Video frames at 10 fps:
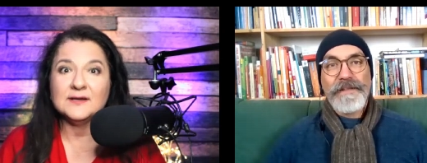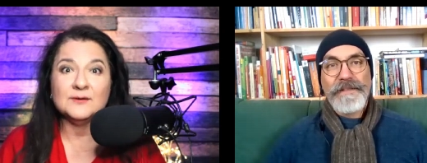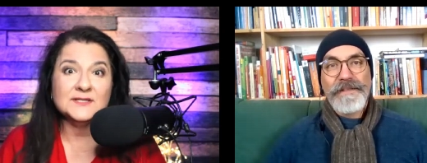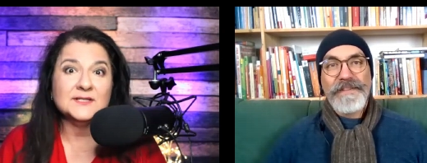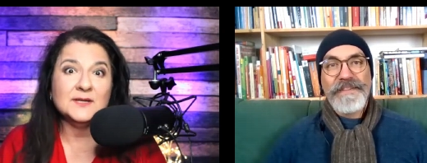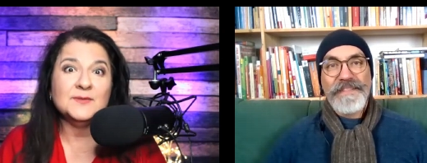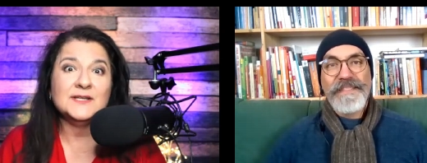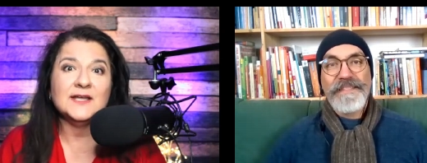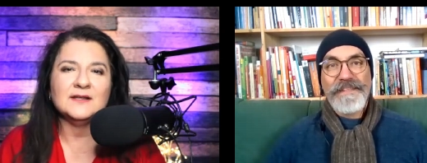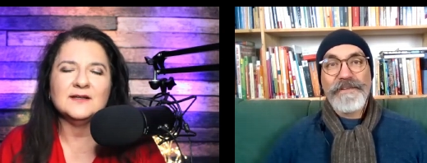Speaker 1: was
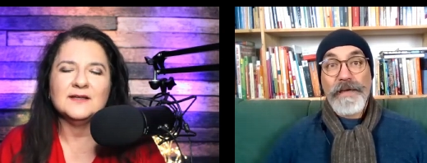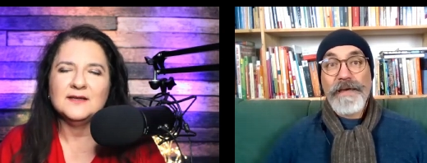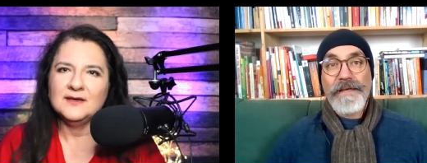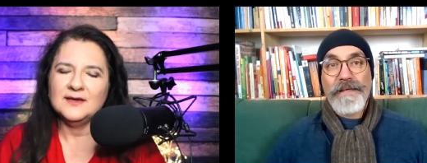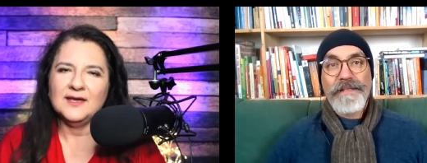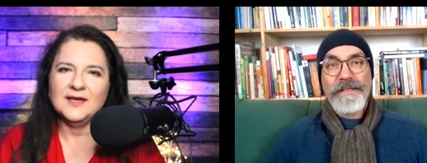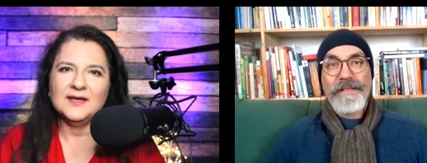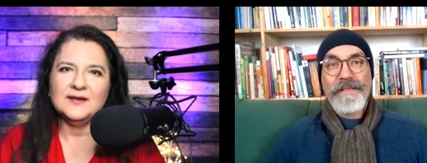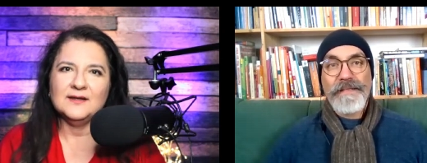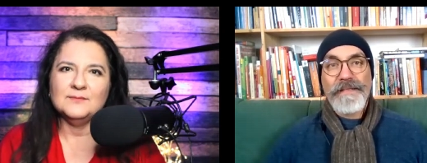intimidated yeah. And
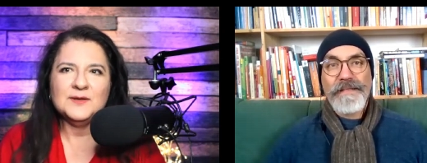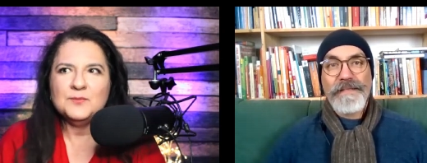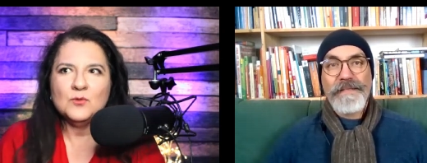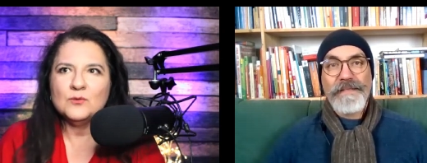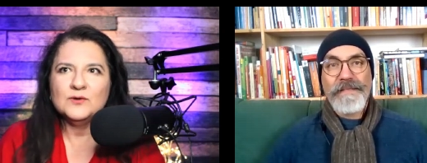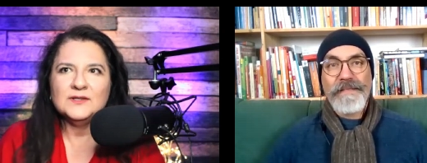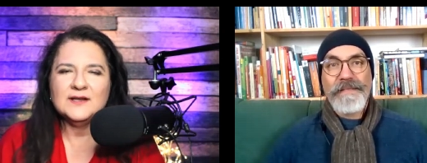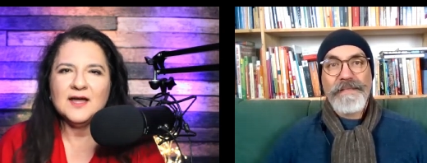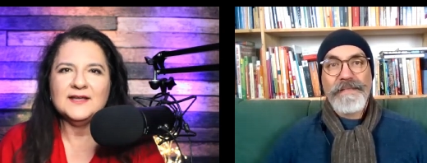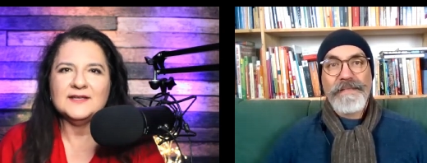people were really
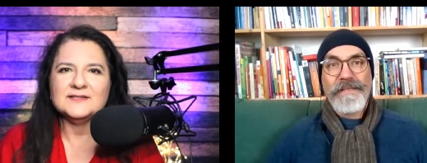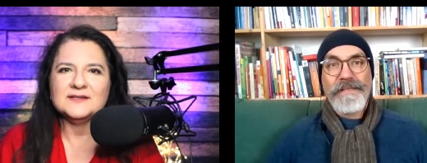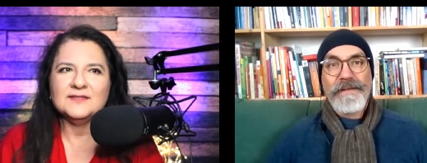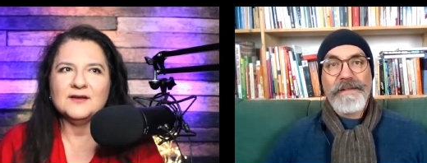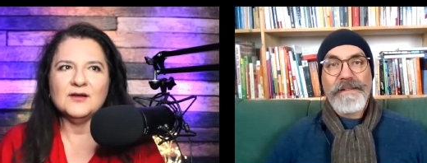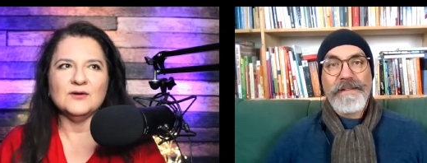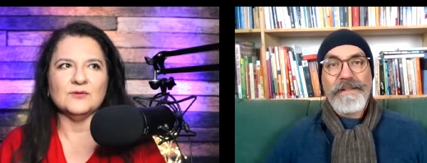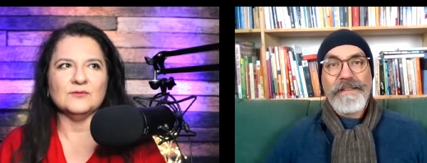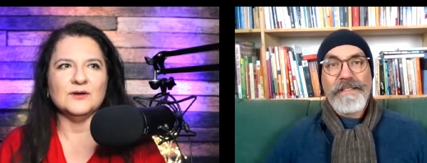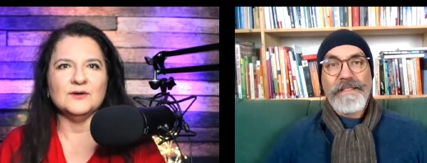nice, and I thought, oh,
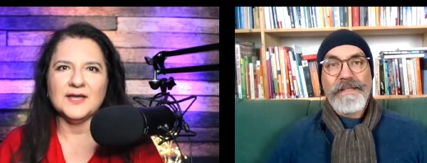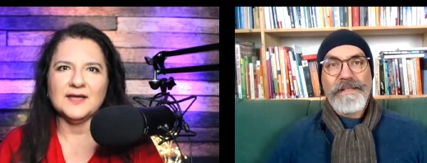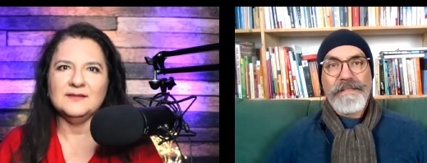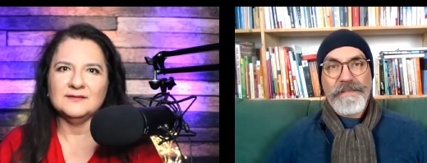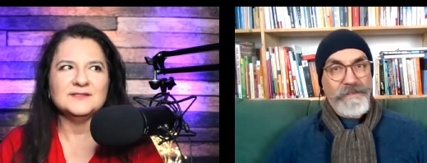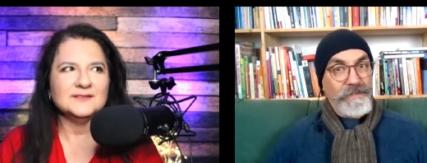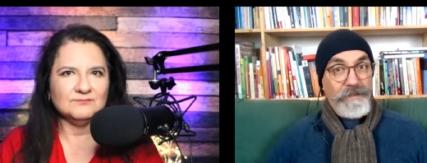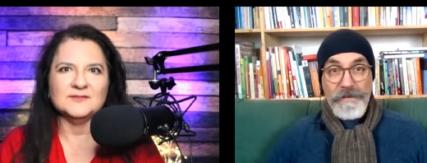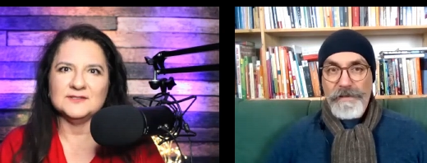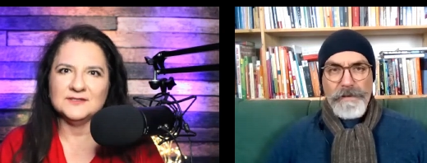okay, this
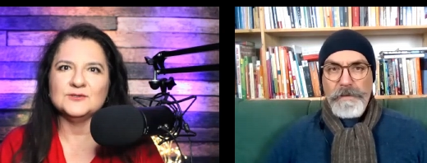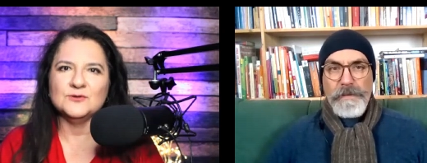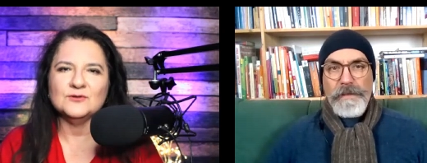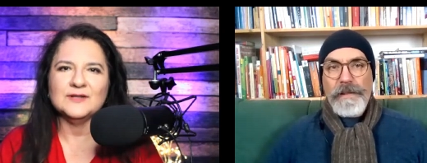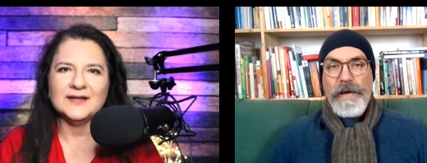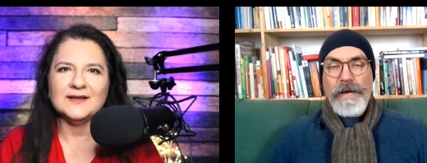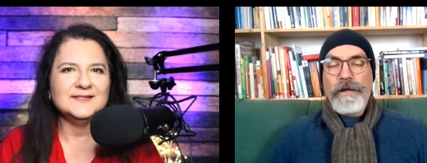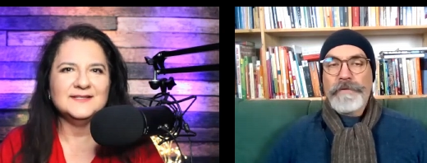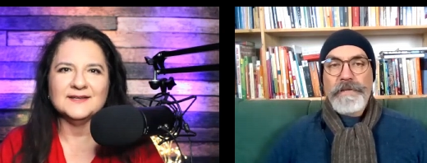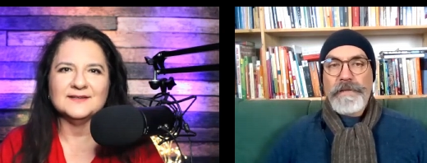this is cool. I, I did. I
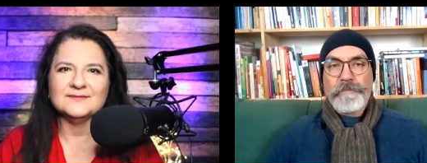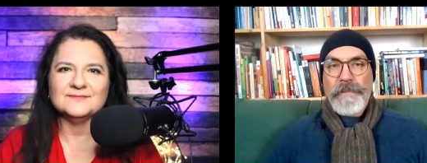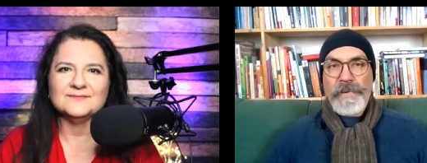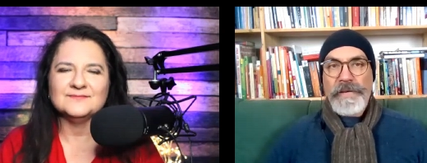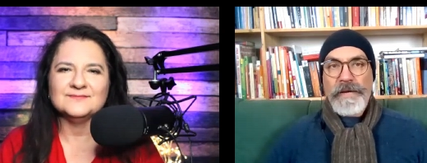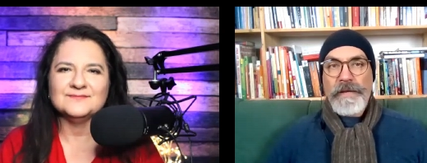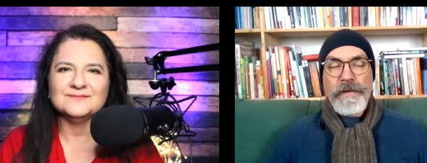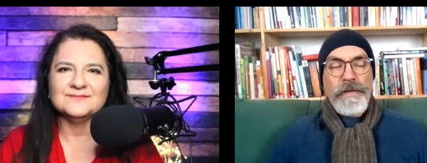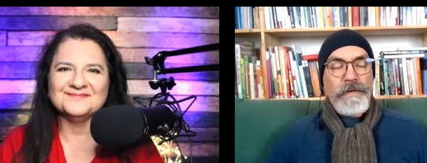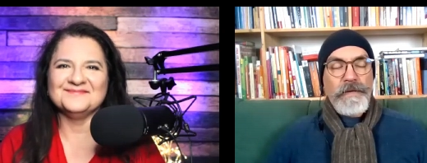love
Speaker 2: it. it. I mean, I,
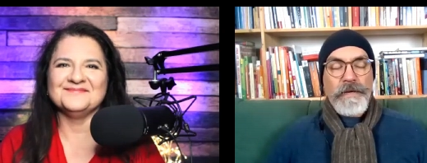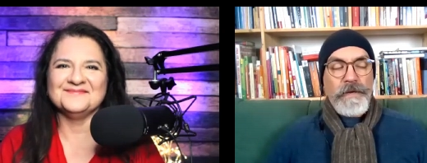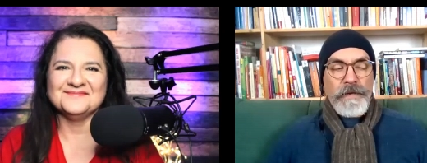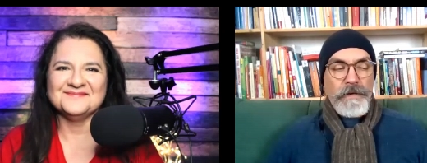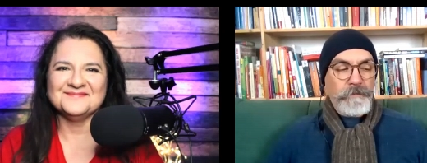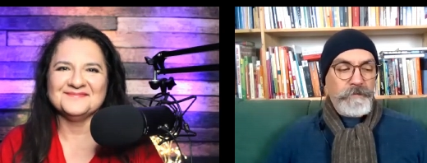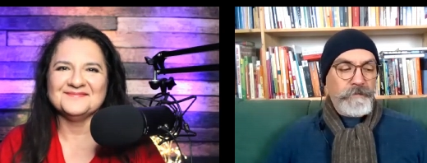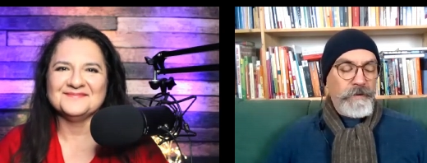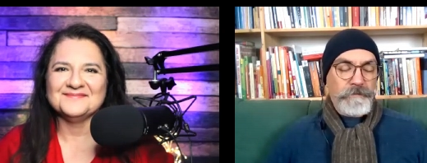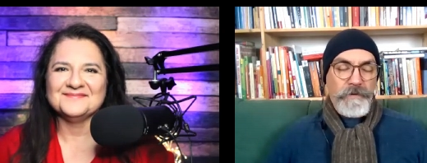I like I, I love it
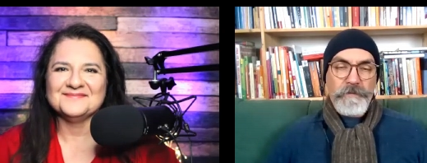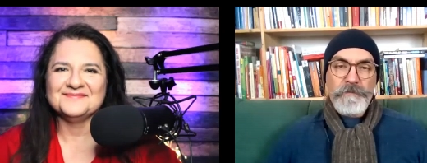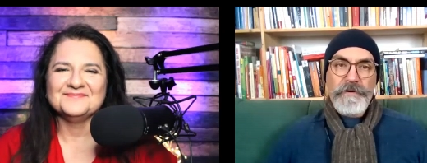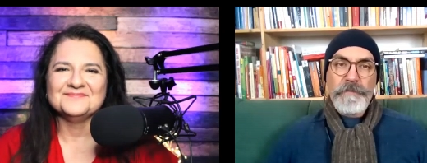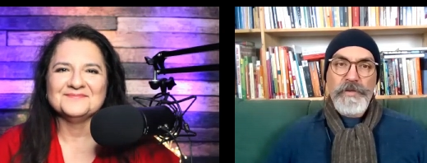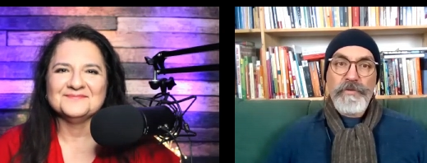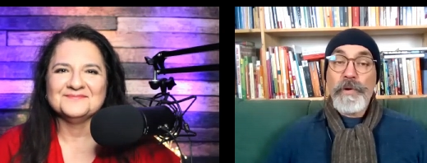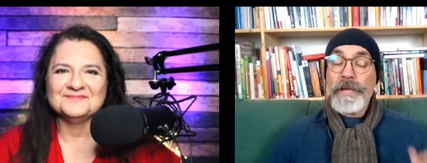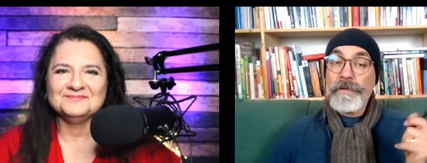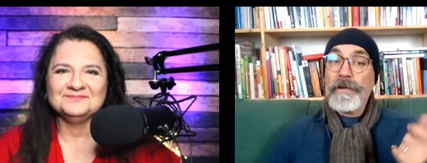uh, very very much.
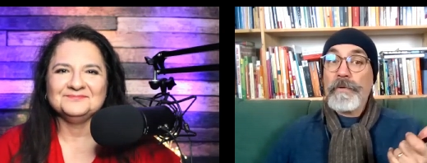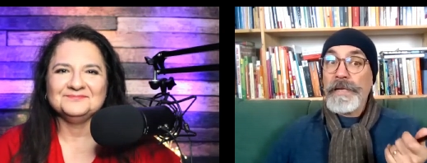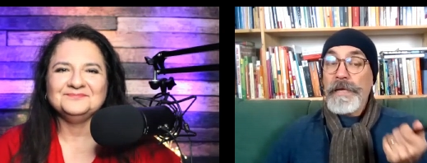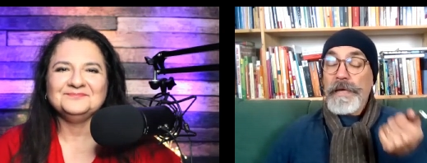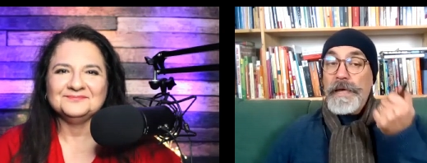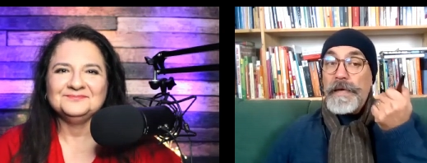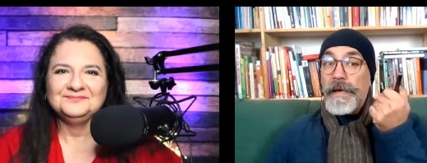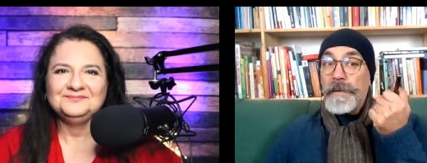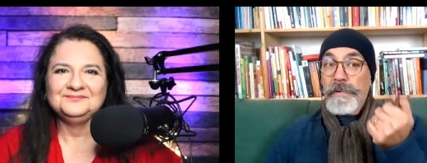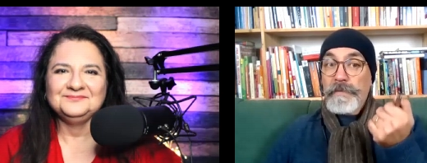Well, you know what?
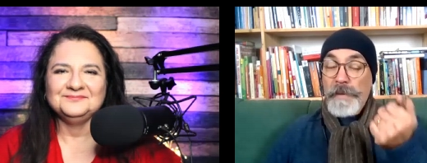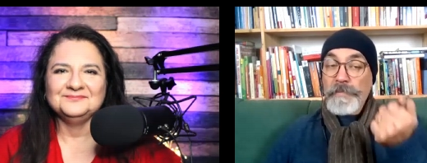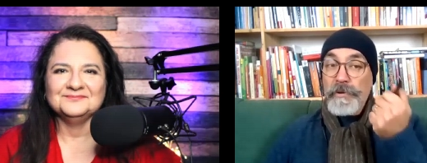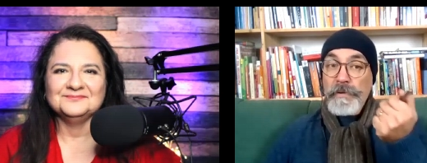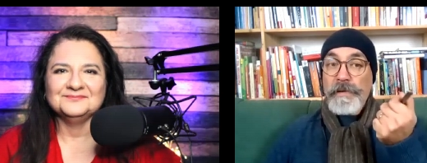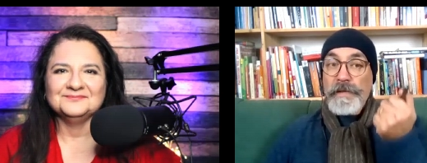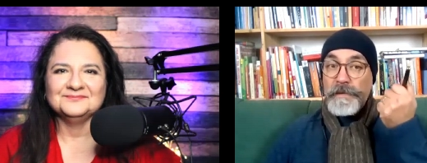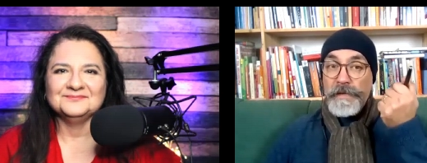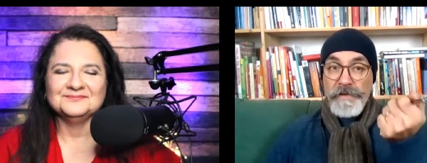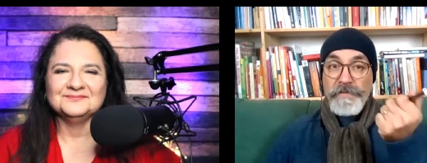Um, I'm going.
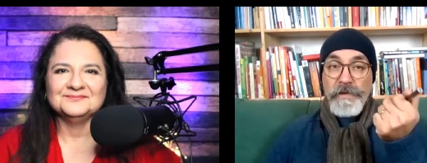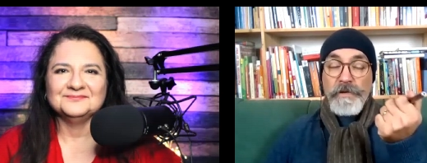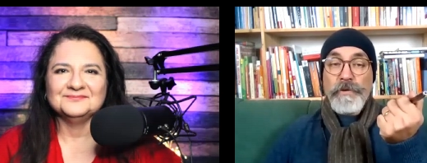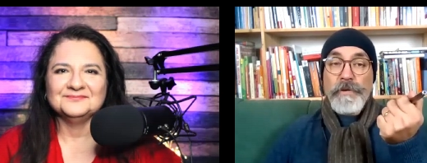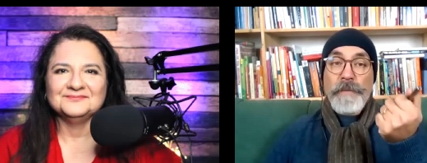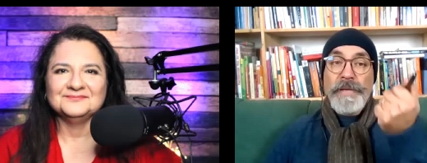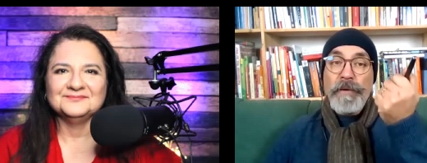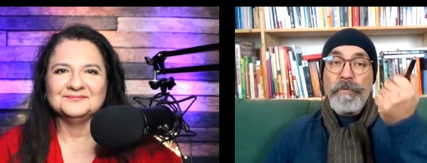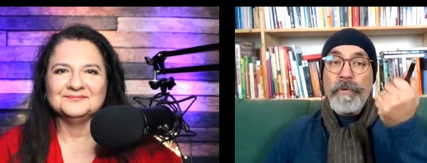Let, let, us include. I mean,